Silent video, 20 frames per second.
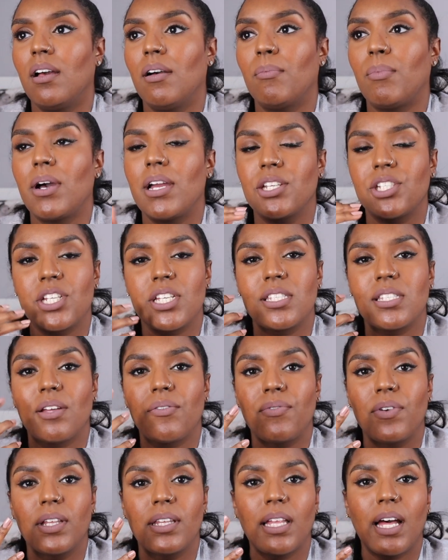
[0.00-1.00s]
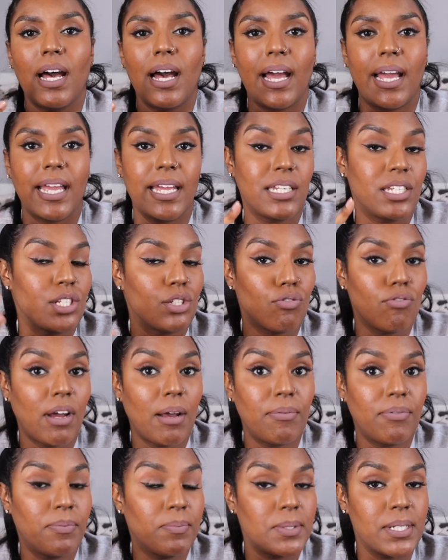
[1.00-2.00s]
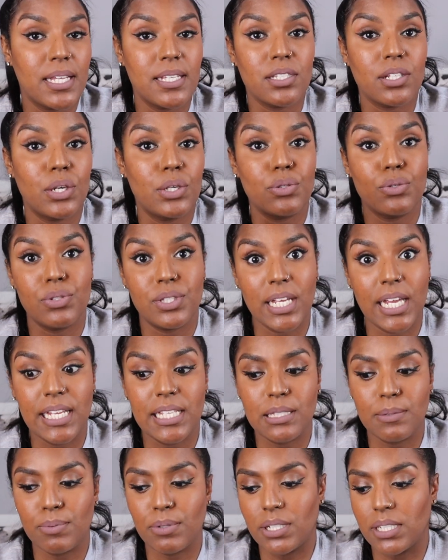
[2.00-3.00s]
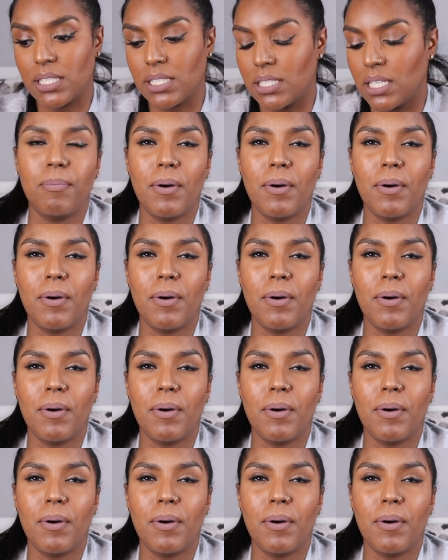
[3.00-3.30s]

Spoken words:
but it's just something that I can just grab from Tesco's or Sainsbury's.